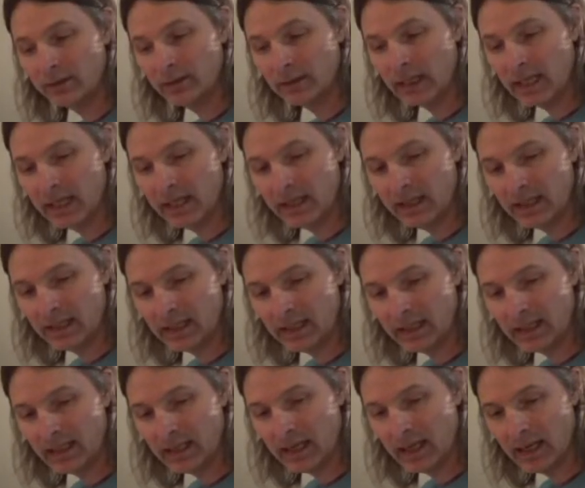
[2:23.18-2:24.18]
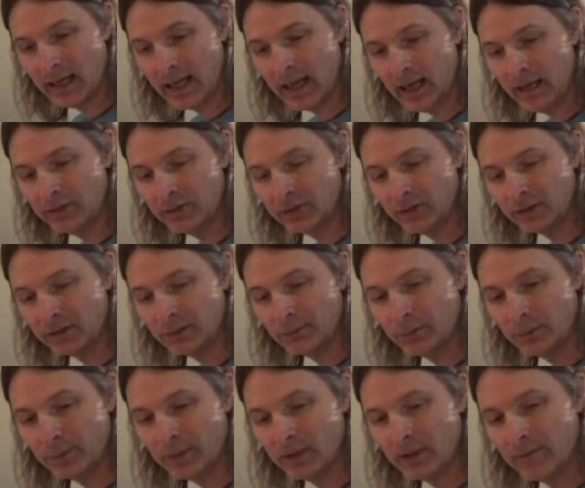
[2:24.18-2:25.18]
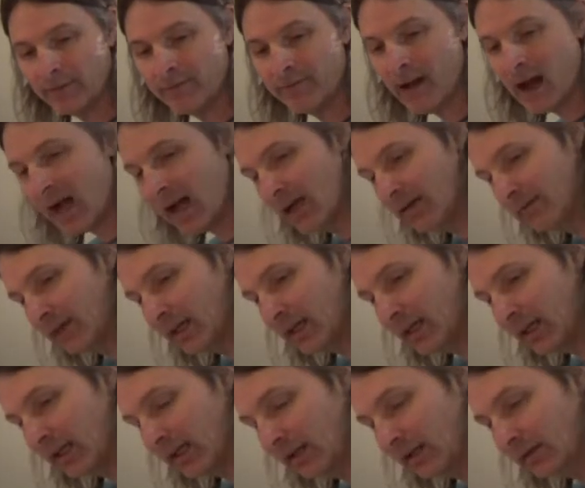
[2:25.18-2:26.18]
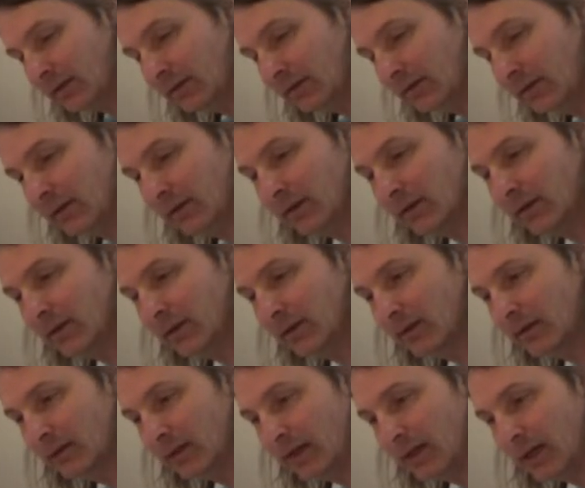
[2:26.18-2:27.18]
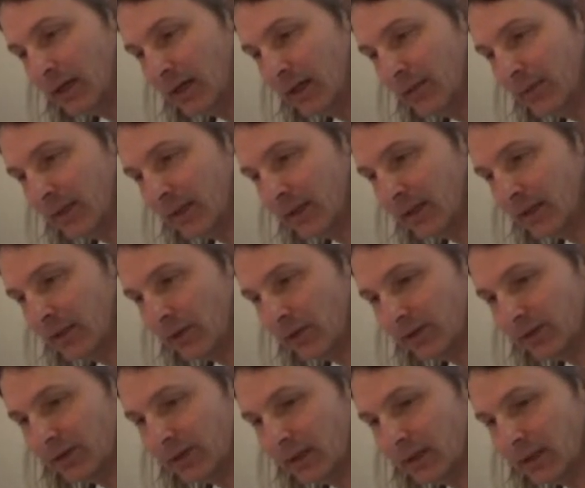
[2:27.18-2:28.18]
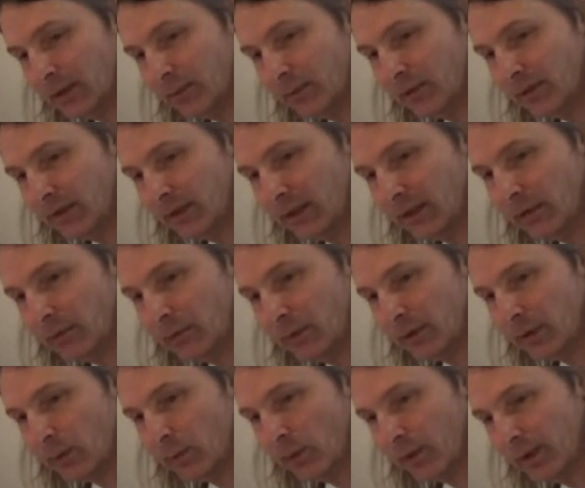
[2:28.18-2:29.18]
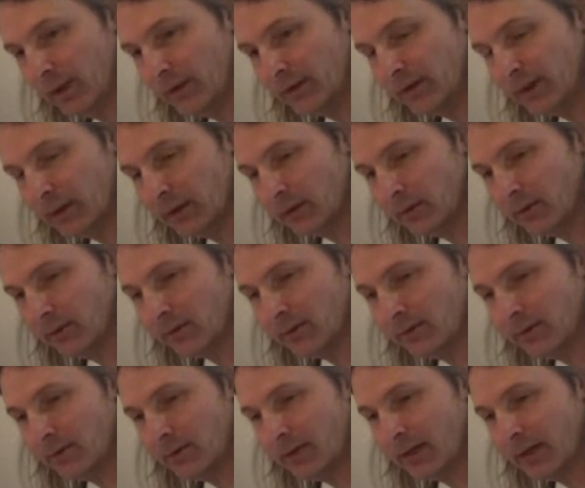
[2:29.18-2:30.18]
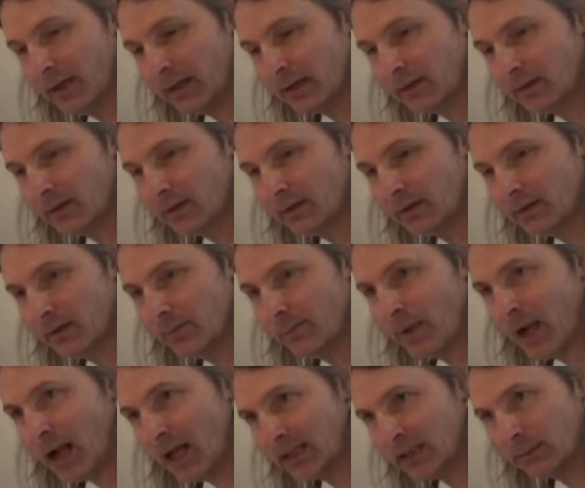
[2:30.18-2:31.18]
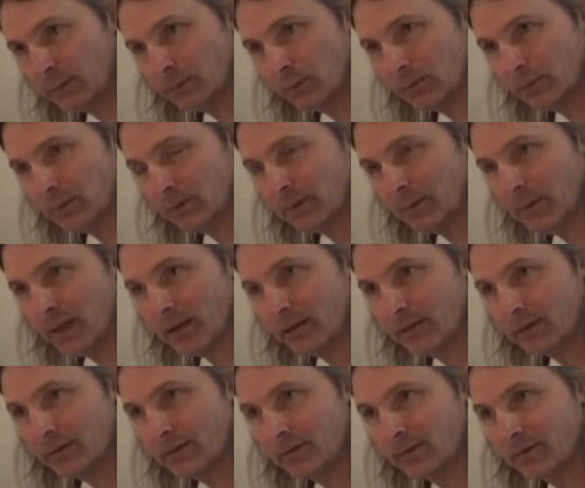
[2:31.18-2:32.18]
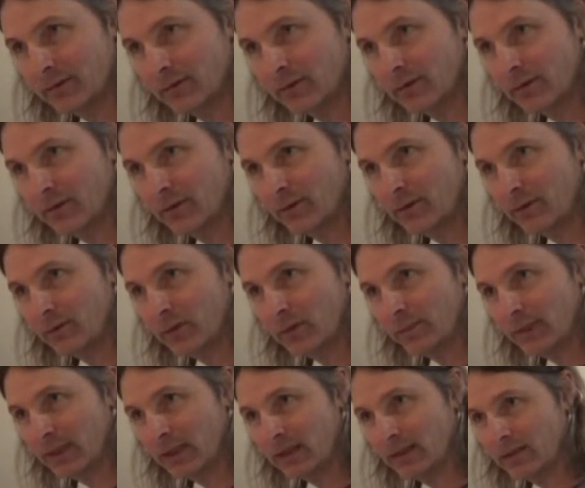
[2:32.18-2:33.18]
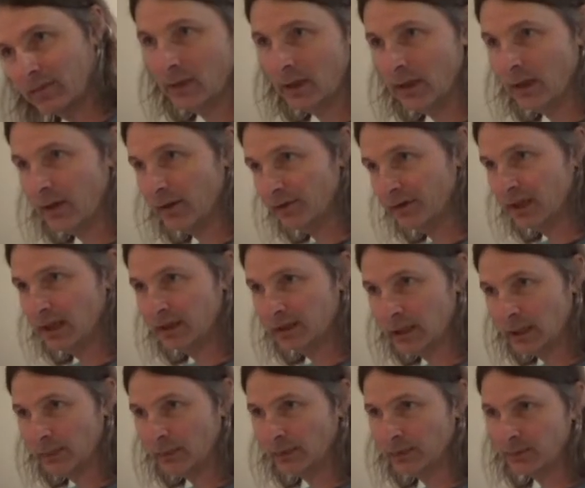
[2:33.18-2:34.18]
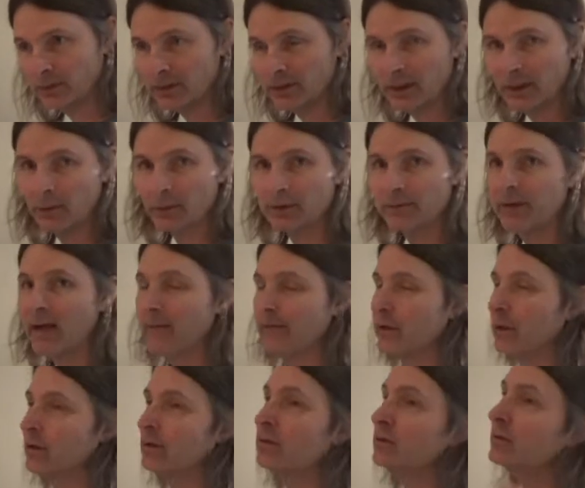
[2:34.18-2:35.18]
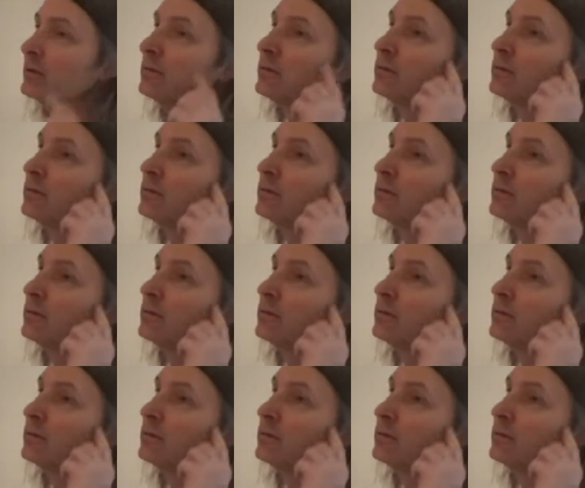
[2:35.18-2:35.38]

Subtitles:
in the A system would be the 5A because we're dealing with one single. The next possible amount would be another set of doubles, which equals five notes.